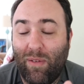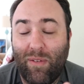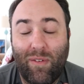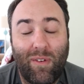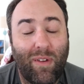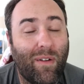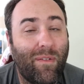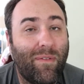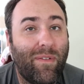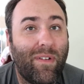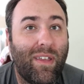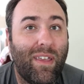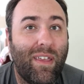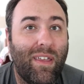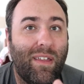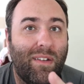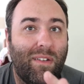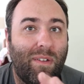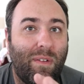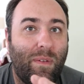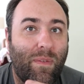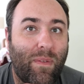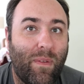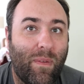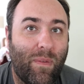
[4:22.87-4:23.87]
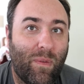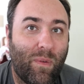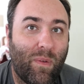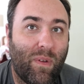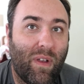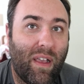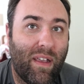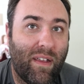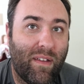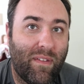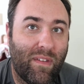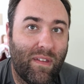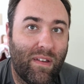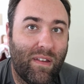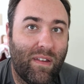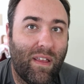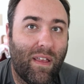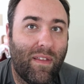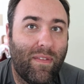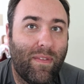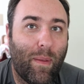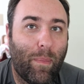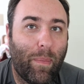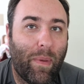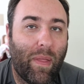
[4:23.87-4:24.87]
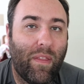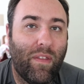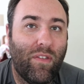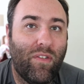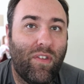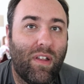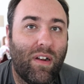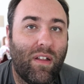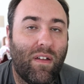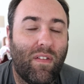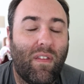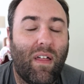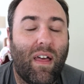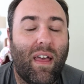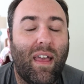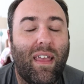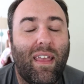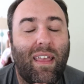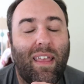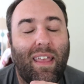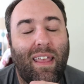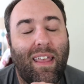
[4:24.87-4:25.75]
Don't forget to subscribe because it does help out the channel a lot.